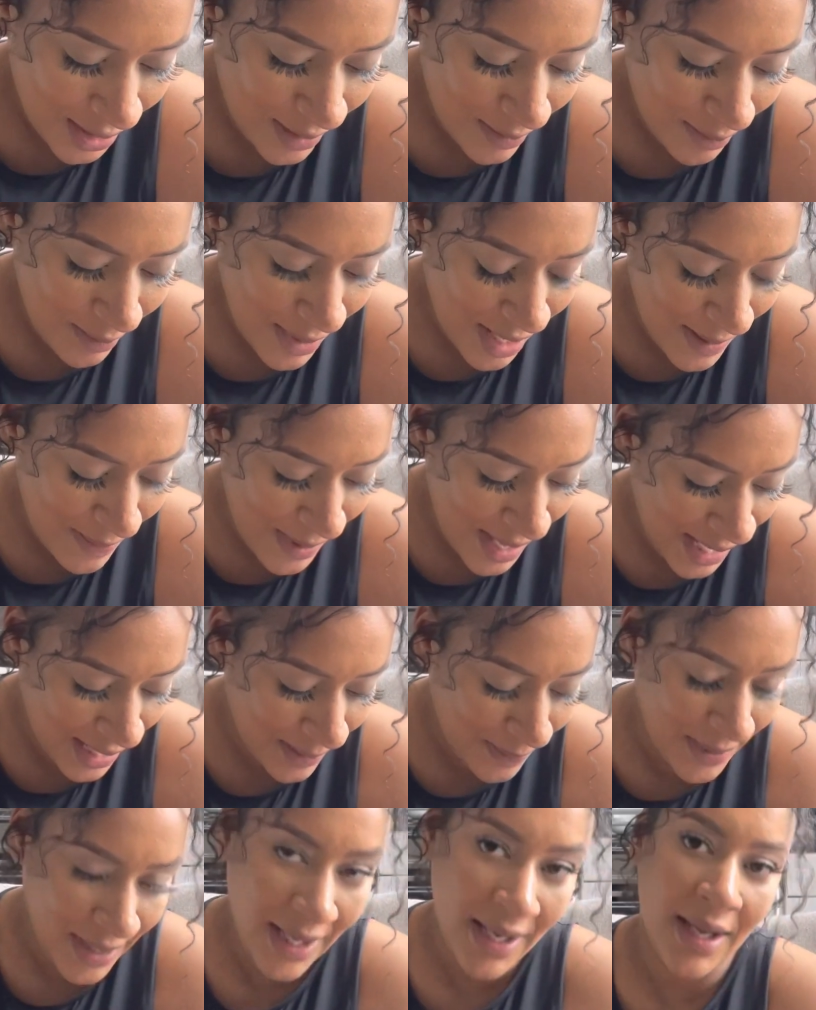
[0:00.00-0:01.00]
my
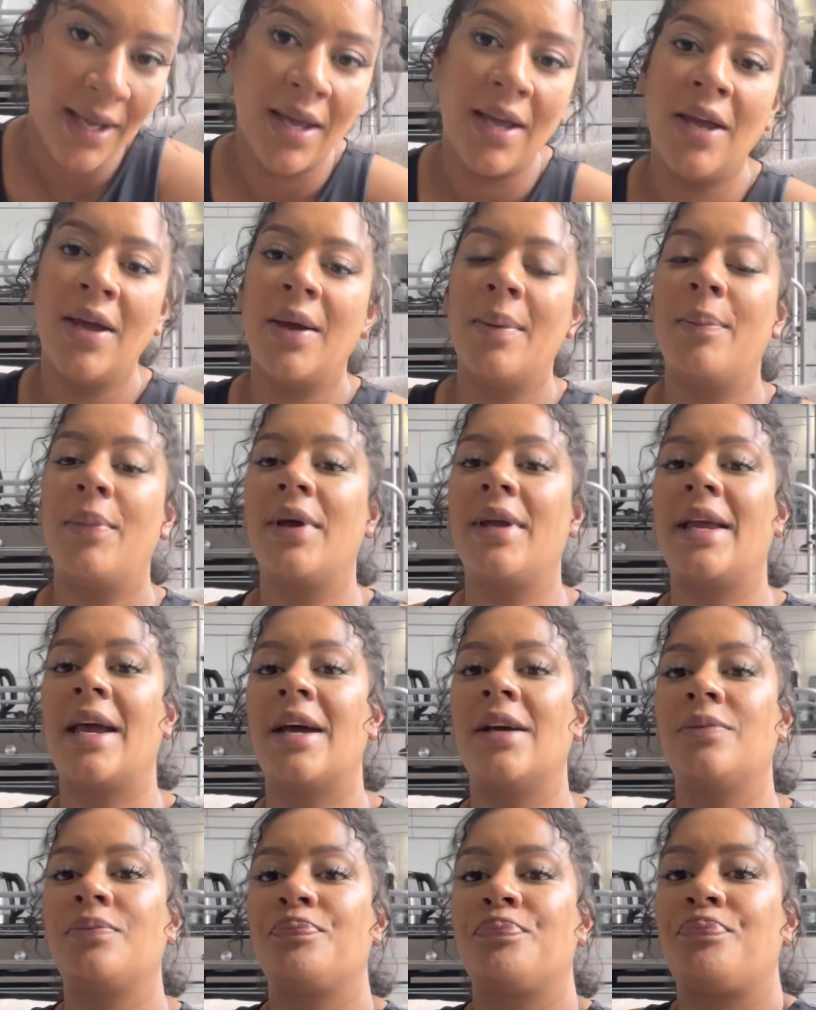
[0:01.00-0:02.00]
baby. But
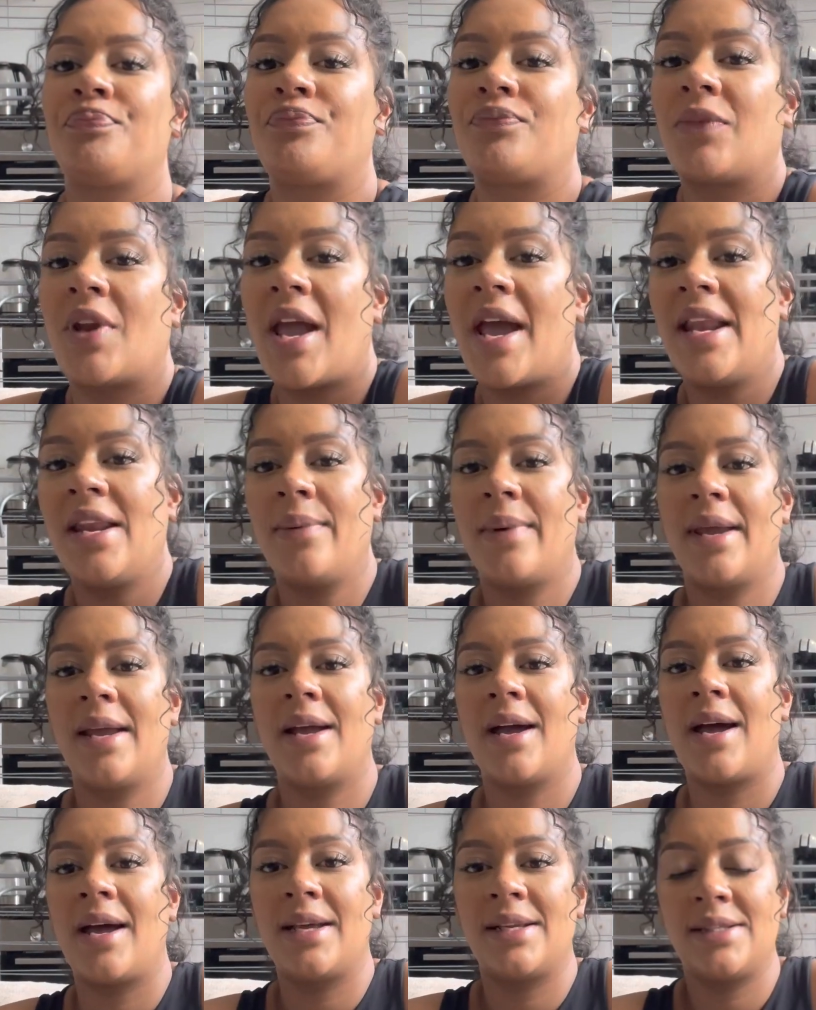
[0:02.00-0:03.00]
yeah, anyway,
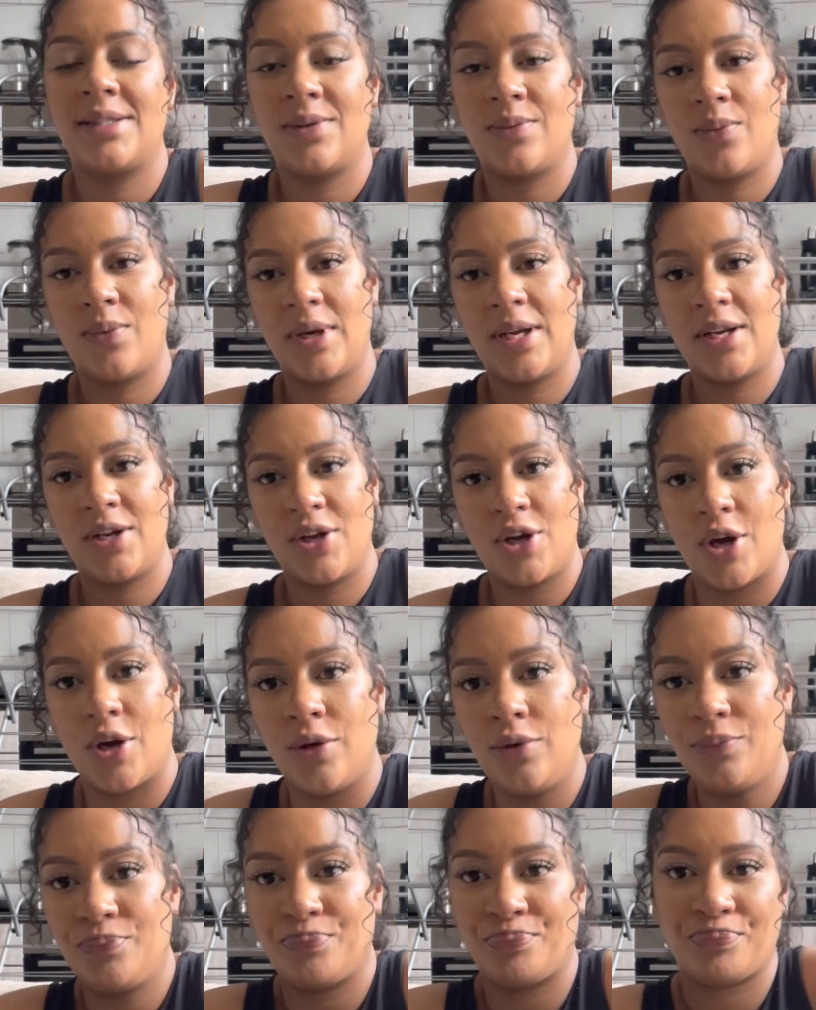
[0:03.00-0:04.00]
guys, we're gonna
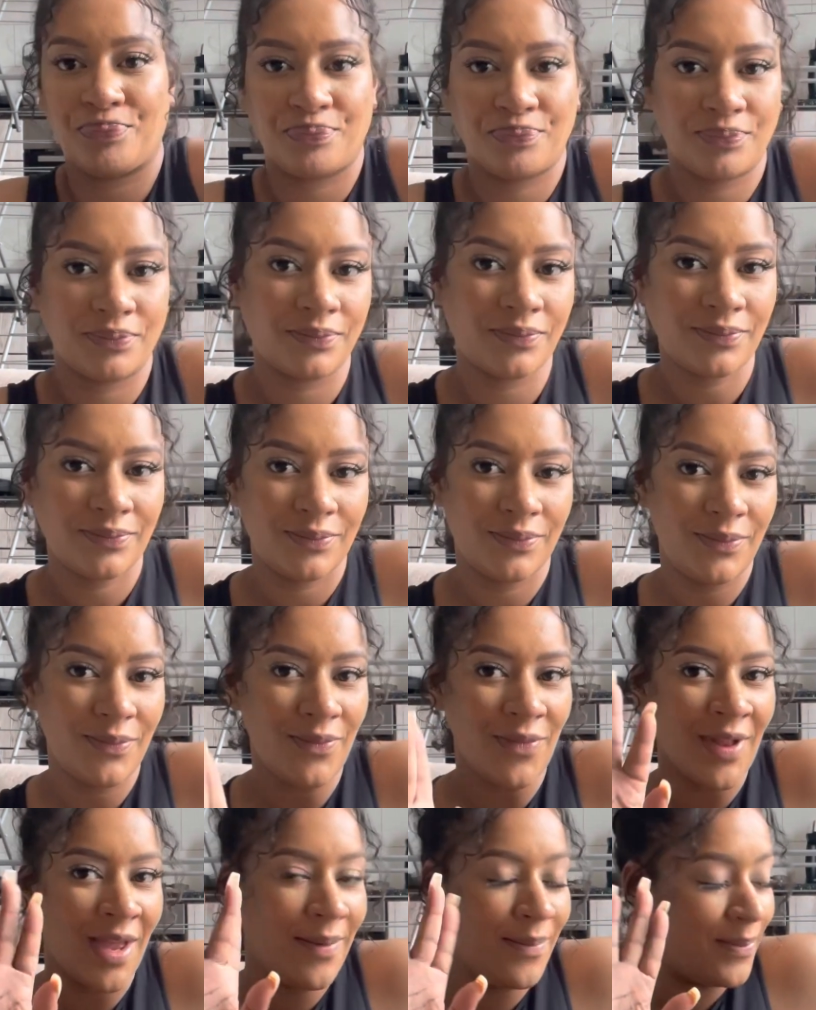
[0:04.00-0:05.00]
go.
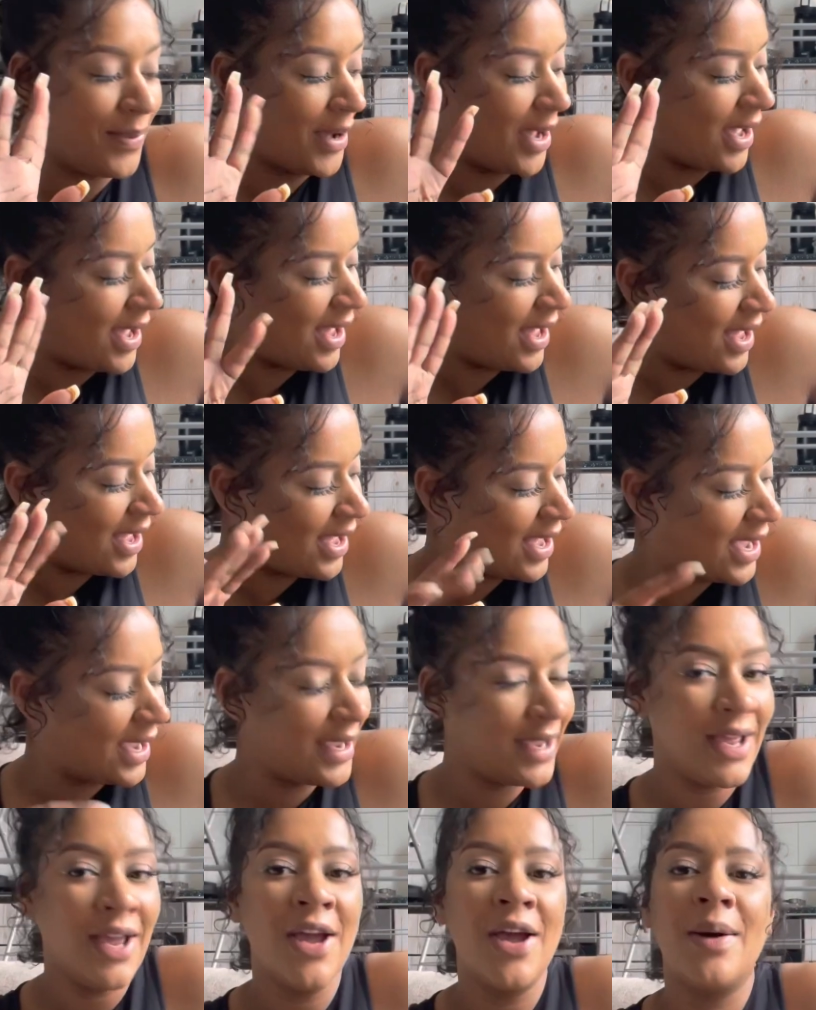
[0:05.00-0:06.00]
Bye.
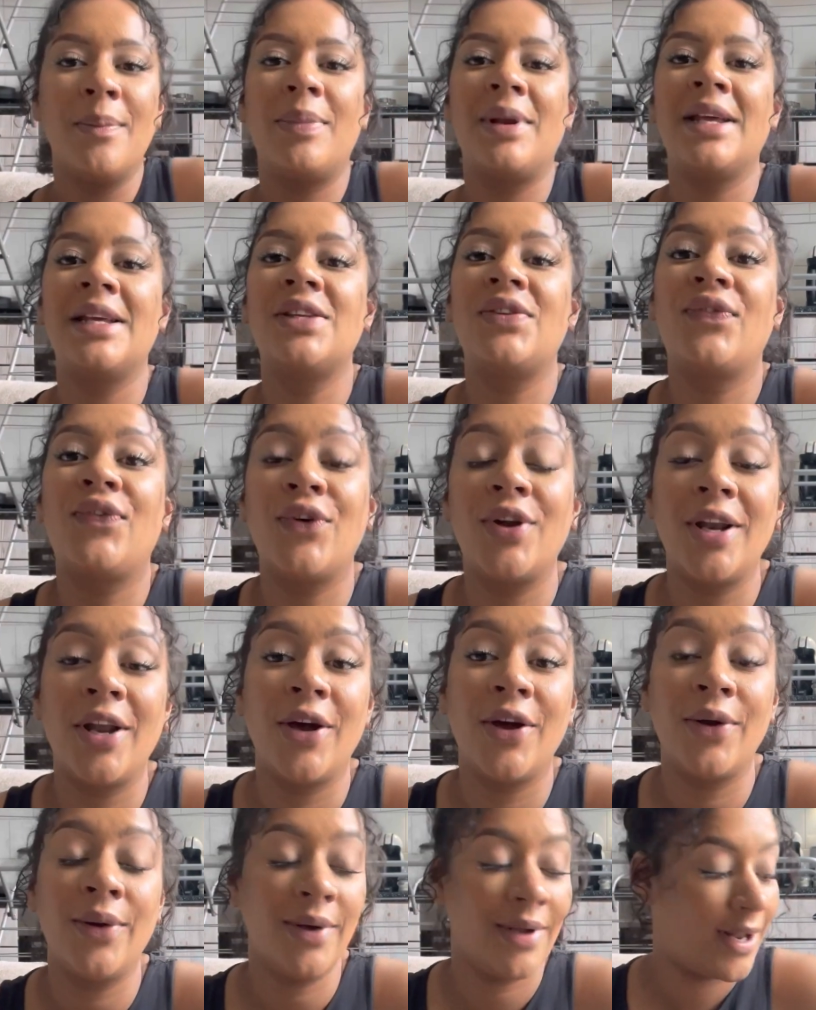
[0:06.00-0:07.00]
Please
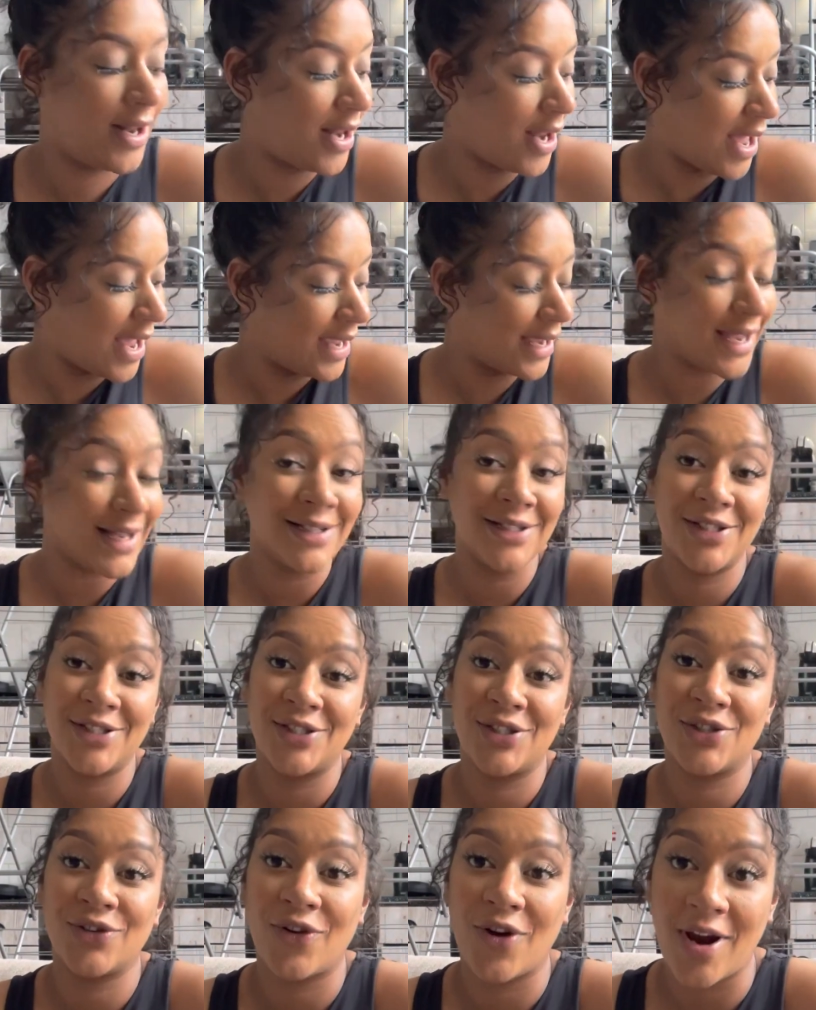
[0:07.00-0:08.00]
follow, like and
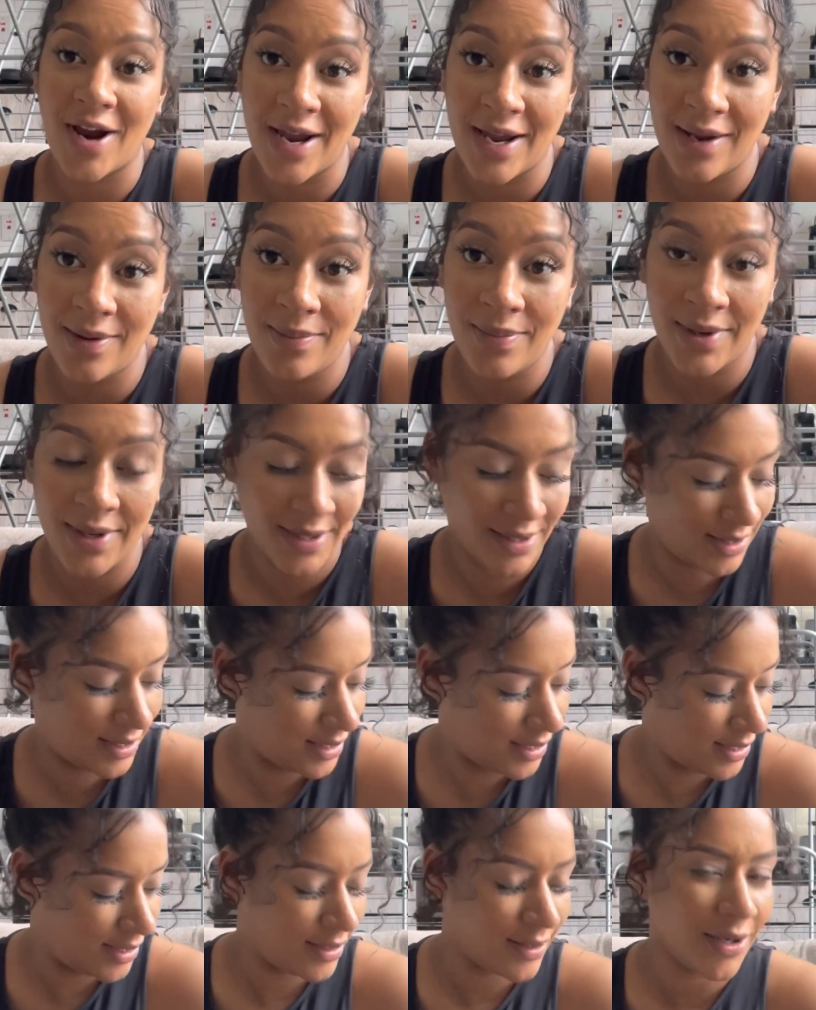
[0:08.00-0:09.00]
subscribe.
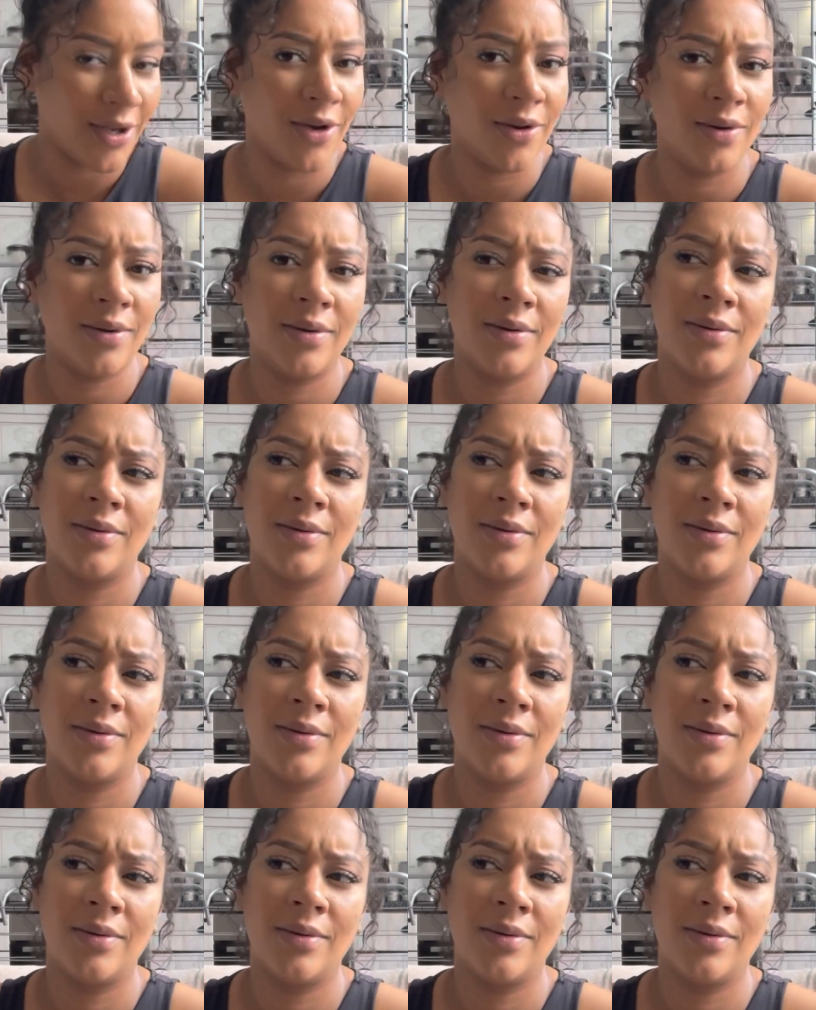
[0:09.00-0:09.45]
No,